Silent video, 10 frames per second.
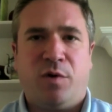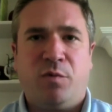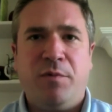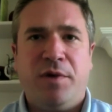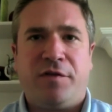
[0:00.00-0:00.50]
When
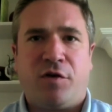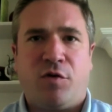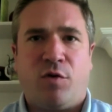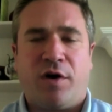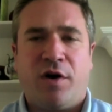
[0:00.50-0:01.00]
we went to
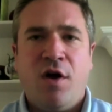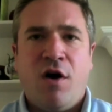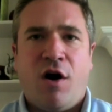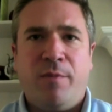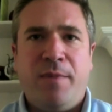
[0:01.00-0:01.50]
court
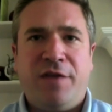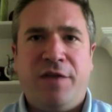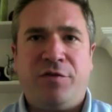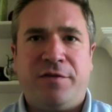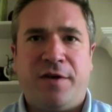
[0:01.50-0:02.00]
on May
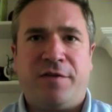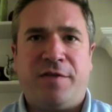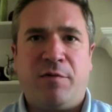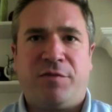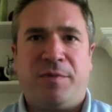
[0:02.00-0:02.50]
26th,
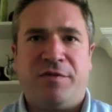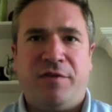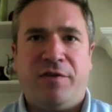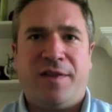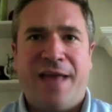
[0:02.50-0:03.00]
they were
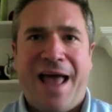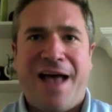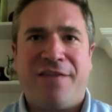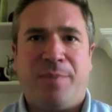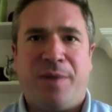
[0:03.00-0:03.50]
specifically
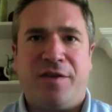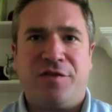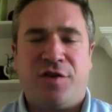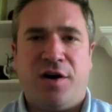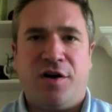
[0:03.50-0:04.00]
asked by the
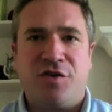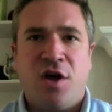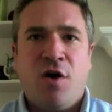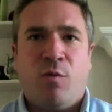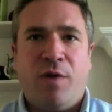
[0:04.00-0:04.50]
judge
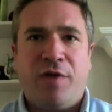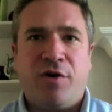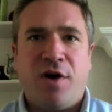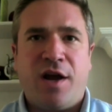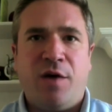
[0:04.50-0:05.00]
whether
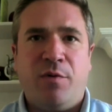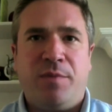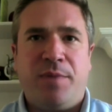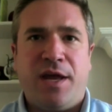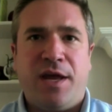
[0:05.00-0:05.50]
or not it
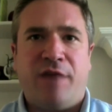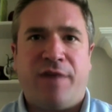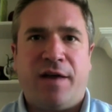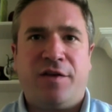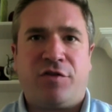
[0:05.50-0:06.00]
would be a
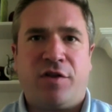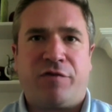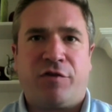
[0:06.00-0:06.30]
violation of the